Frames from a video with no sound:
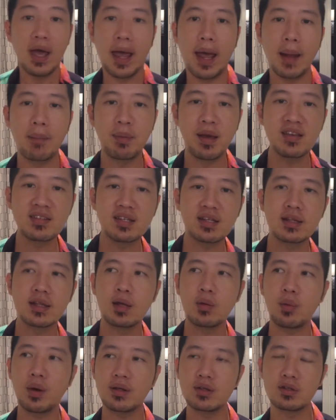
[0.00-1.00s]
And
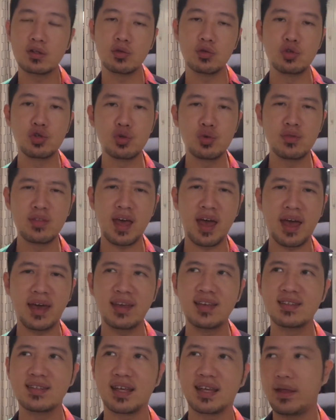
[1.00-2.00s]
basically what you do there
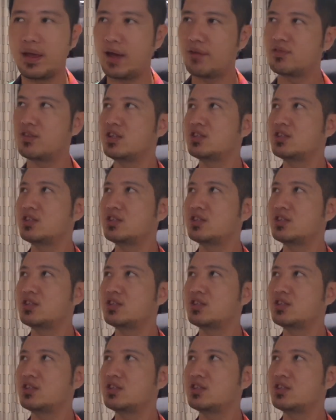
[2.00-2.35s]
is that they have